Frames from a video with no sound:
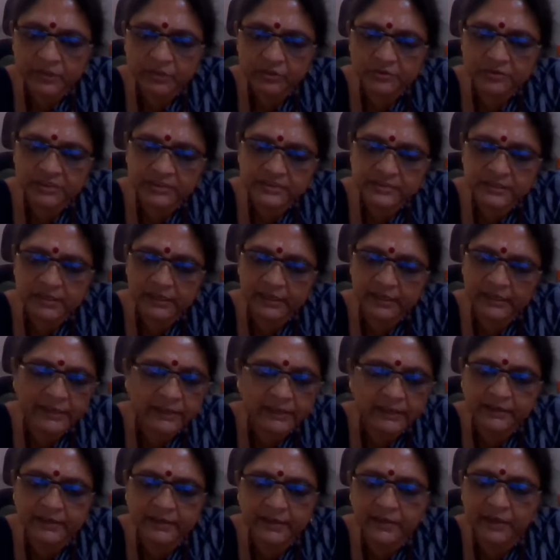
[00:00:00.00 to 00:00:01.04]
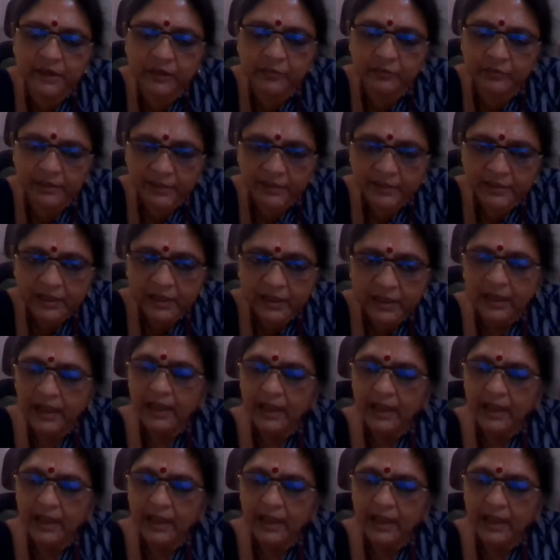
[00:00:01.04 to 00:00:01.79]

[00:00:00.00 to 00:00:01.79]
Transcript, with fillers: You're just hindering our work."